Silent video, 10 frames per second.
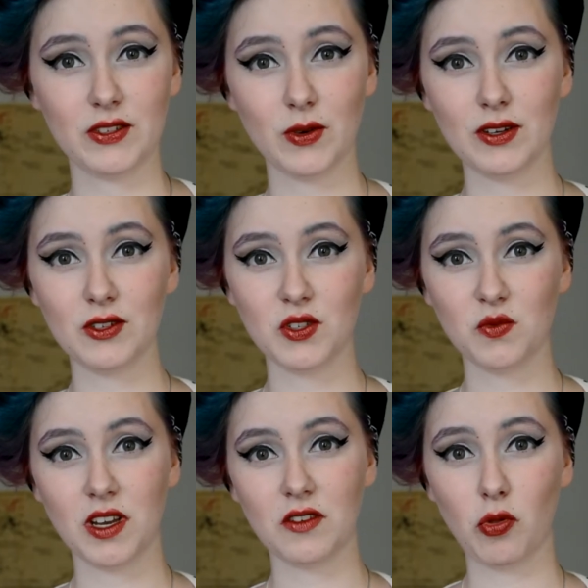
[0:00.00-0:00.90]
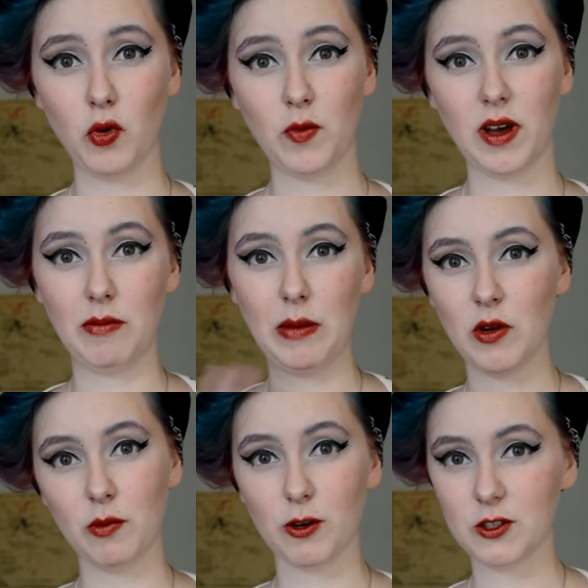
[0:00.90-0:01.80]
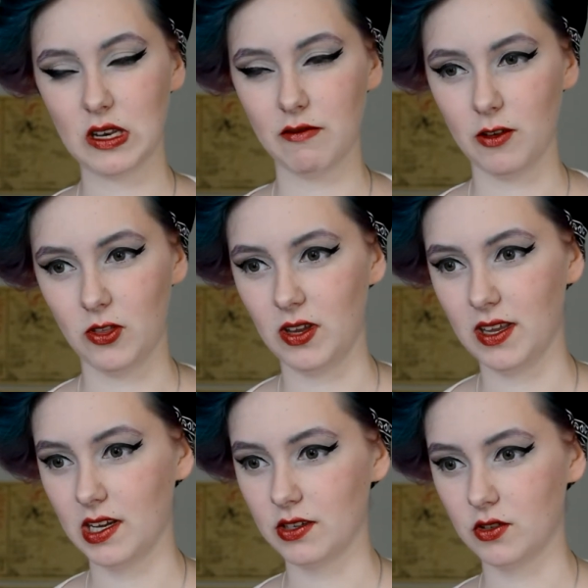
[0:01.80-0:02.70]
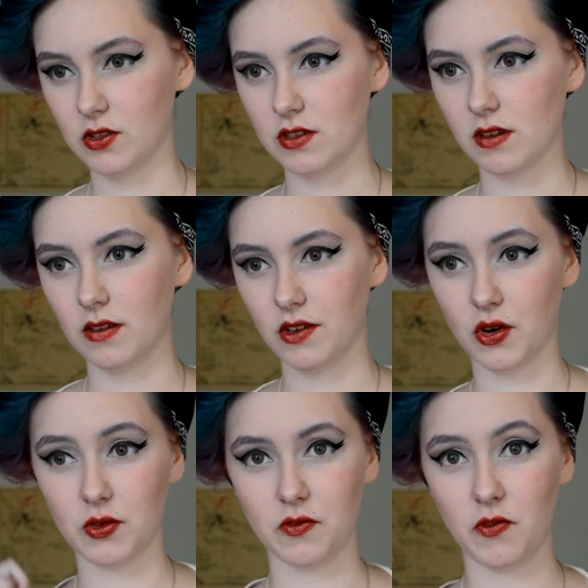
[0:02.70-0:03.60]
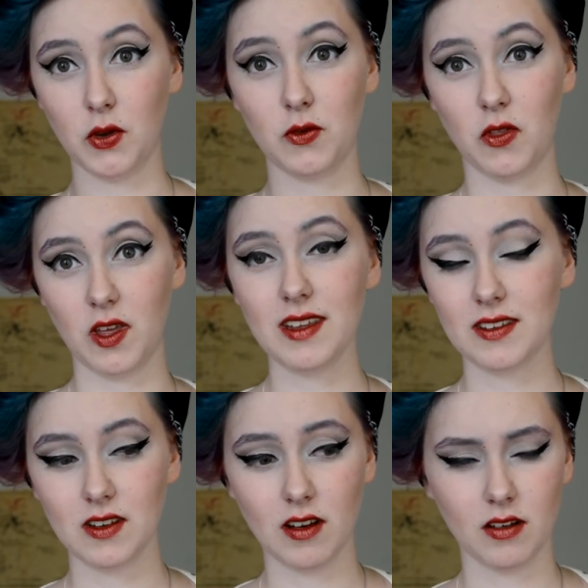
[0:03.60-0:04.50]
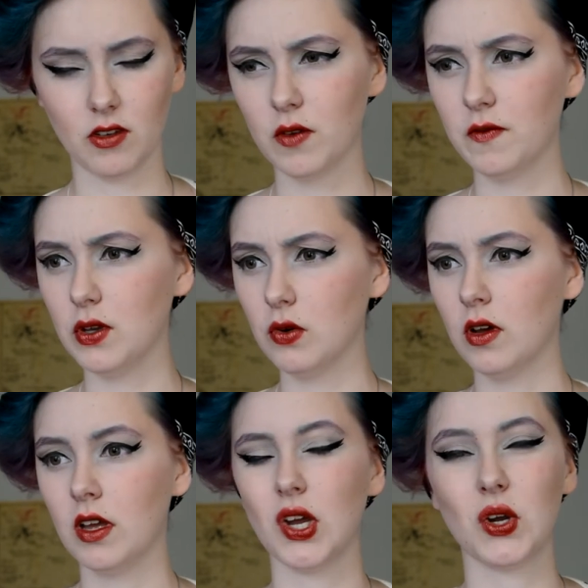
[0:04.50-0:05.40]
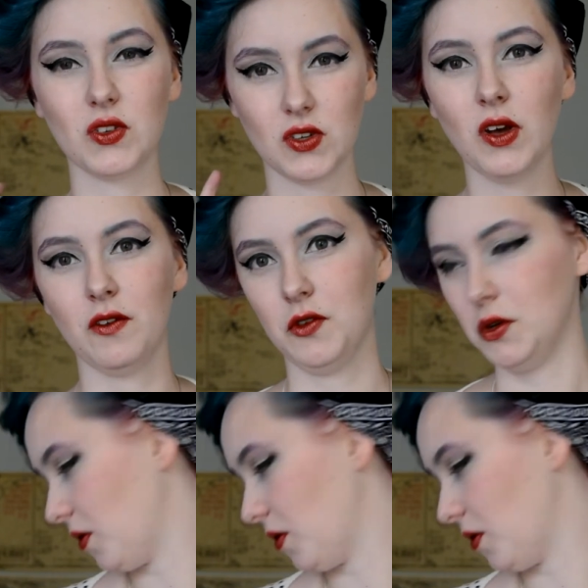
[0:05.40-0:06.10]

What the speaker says: so I just went through my memory box and everything and just got a few things. Got a few